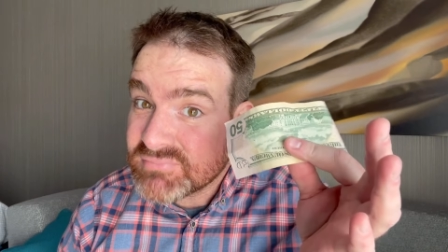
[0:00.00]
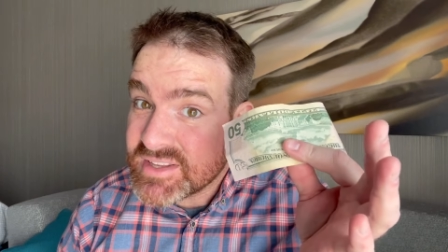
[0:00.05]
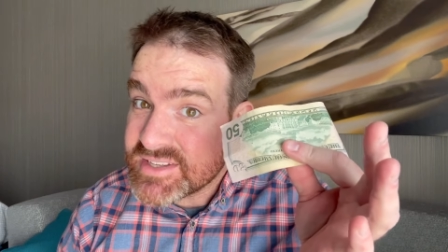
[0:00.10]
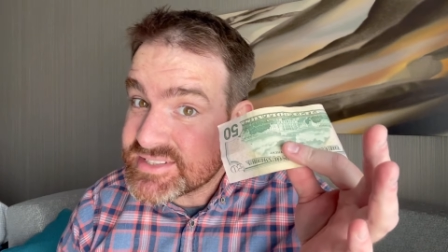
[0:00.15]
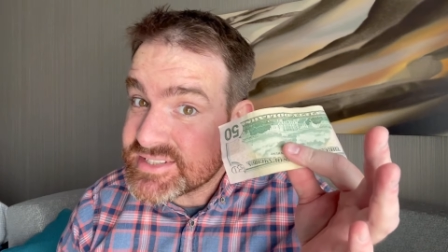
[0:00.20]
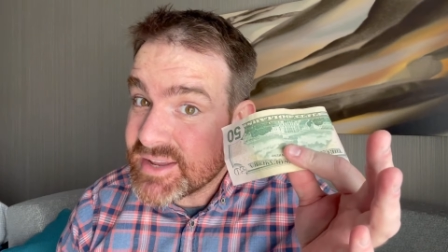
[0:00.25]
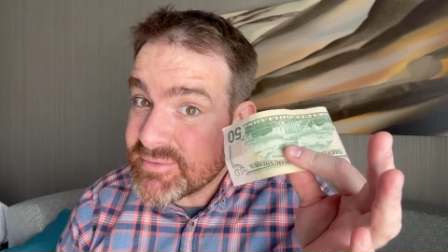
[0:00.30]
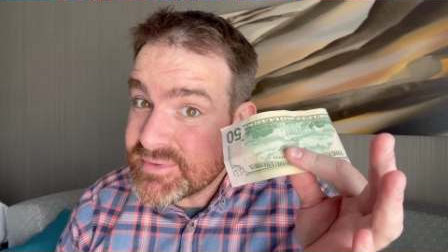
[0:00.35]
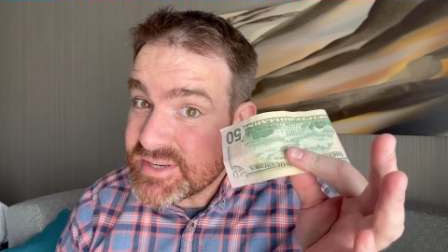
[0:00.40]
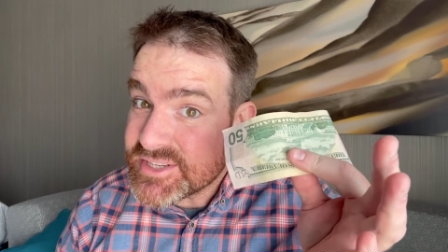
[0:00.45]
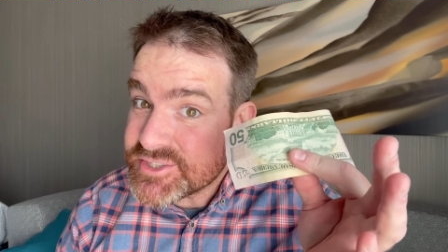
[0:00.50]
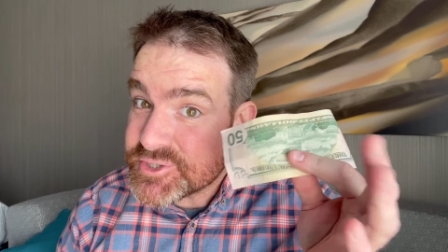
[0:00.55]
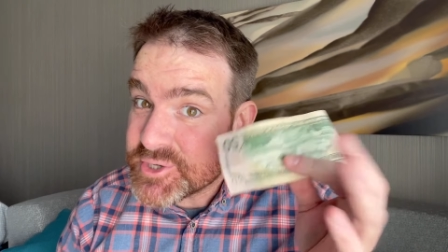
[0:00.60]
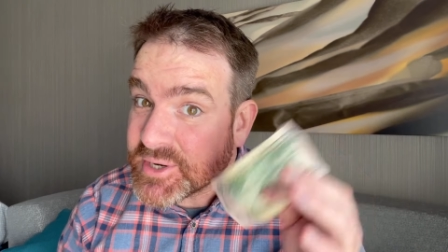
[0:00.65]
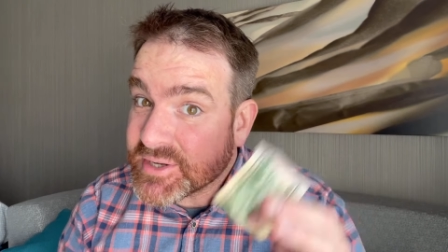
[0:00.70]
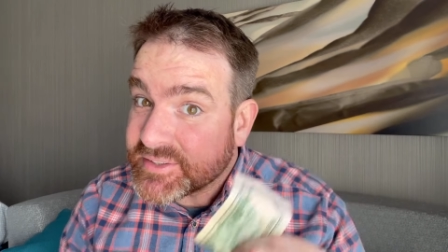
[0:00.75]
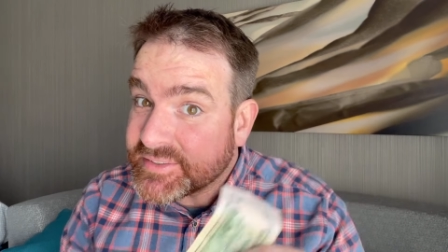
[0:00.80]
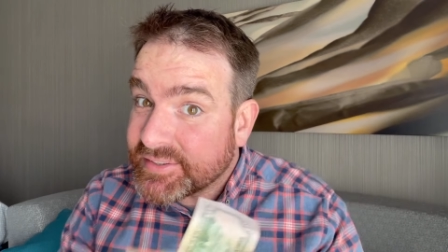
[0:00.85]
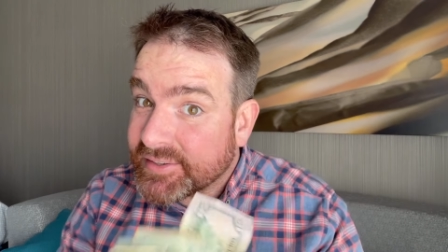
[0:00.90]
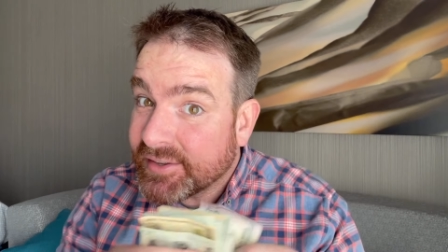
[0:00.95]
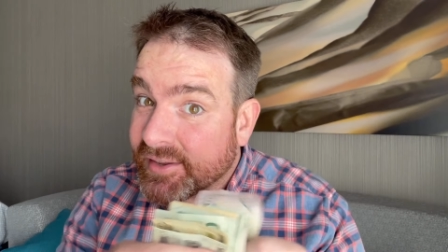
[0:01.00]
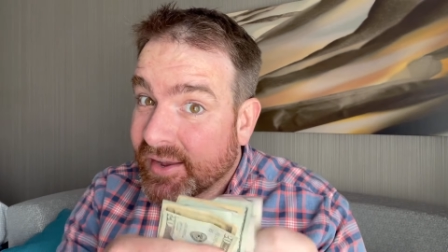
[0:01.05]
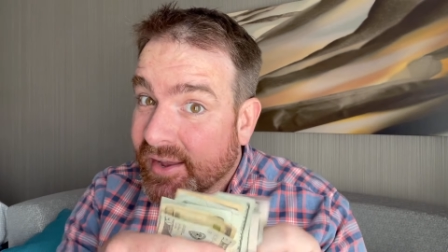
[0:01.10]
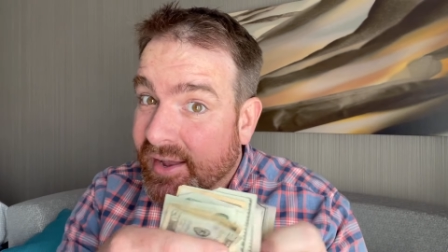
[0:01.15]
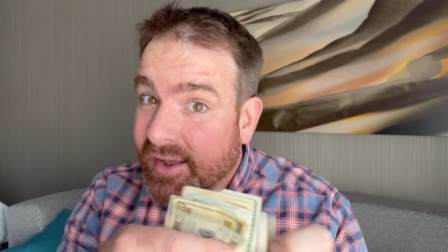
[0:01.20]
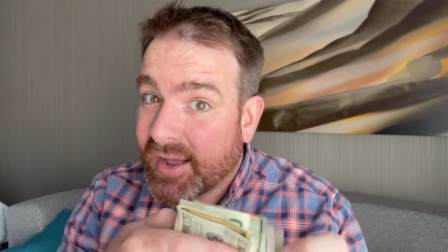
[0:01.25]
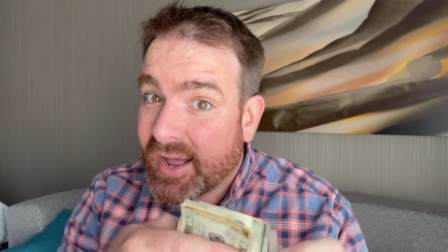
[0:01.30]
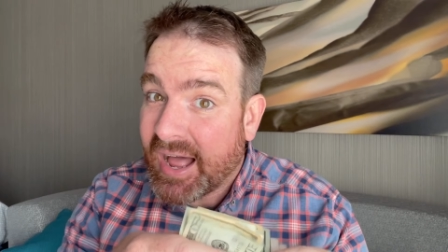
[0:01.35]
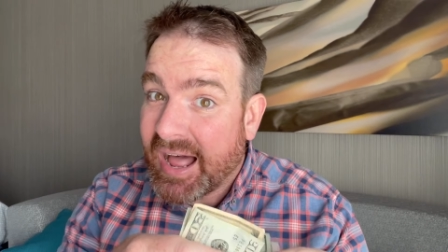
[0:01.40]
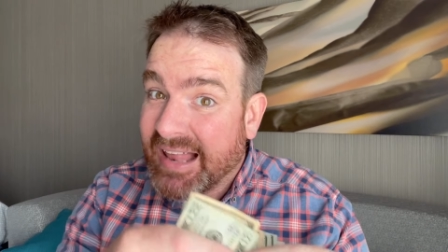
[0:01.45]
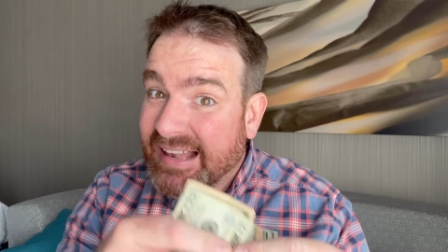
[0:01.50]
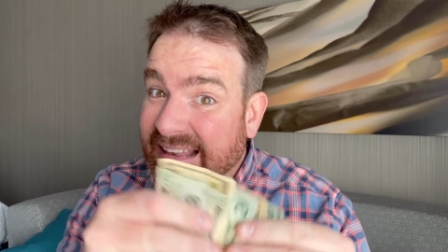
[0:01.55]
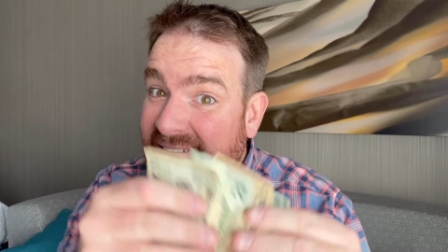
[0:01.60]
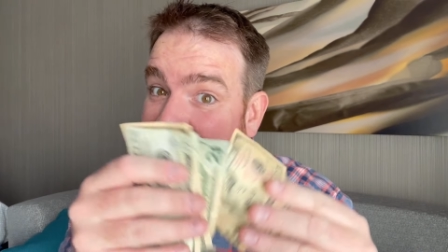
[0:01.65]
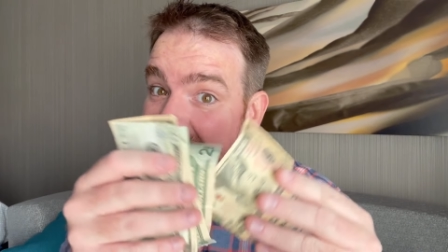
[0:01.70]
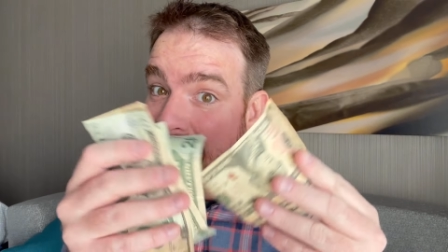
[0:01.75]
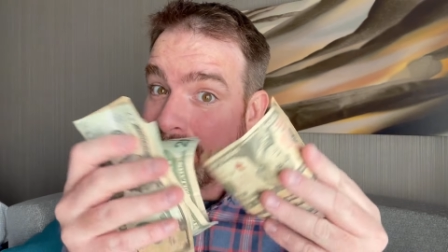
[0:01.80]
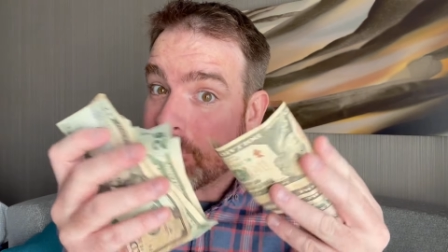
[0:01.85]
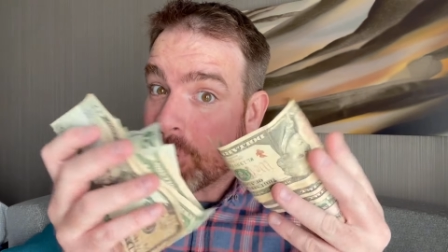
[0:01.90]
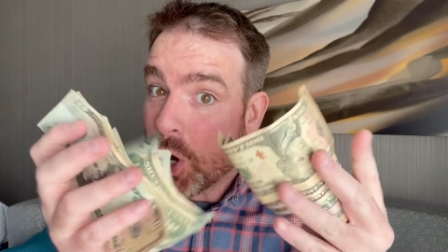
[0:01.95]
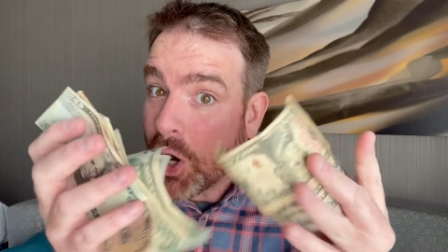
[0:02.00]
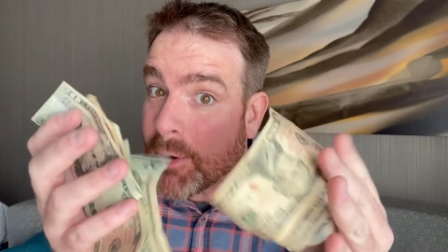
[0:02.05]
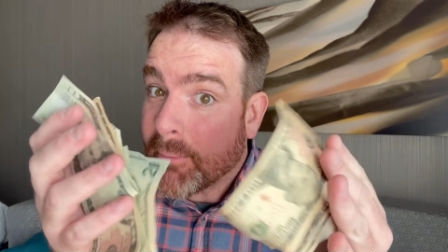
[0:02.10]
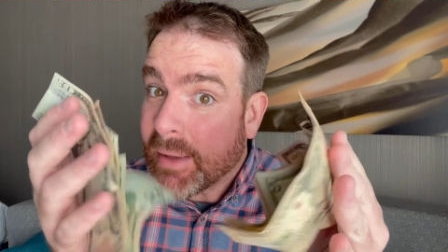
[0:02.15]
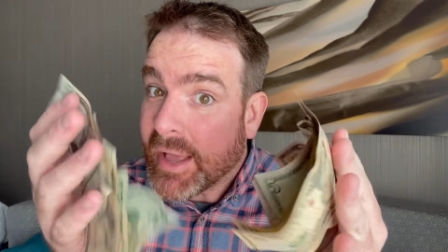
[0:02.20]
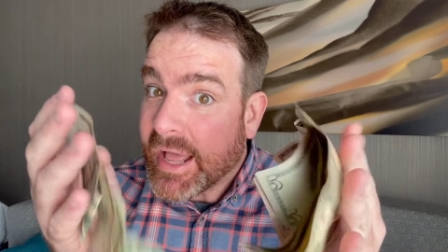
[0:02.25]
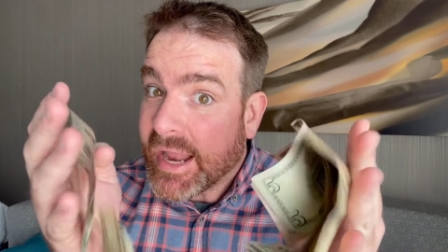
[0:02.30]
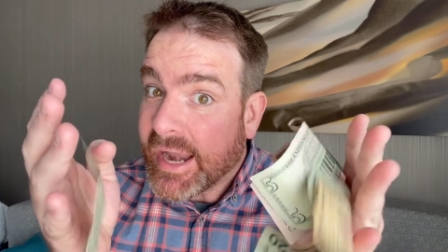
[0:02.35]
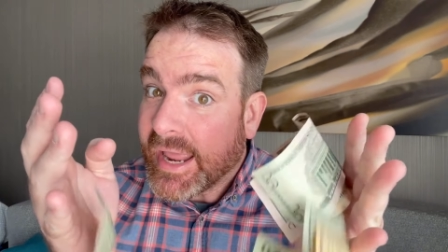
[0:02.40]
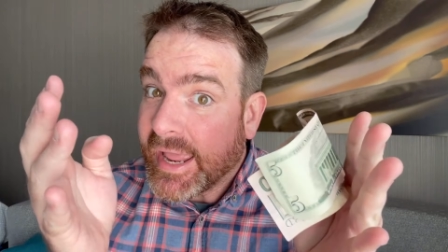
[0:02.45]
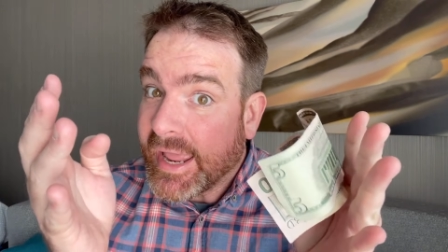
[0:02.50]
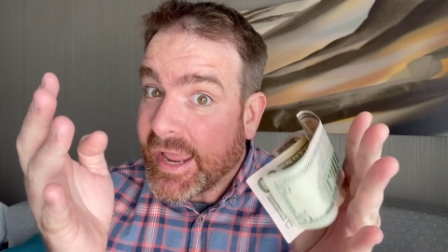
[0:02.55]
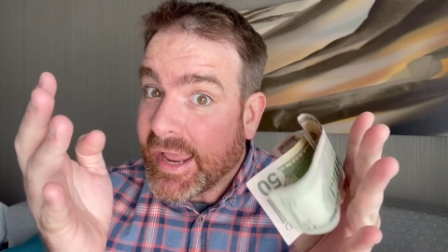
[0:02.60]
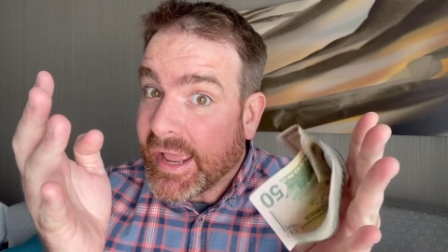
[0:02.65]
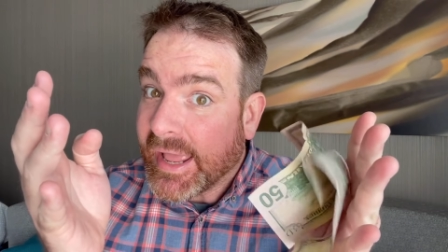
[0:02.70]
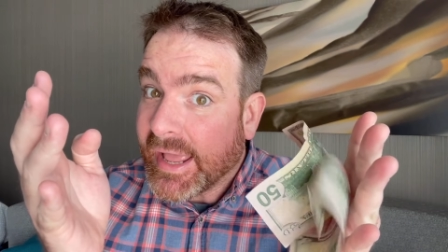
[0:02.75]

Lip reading: In some districts, a lot more money.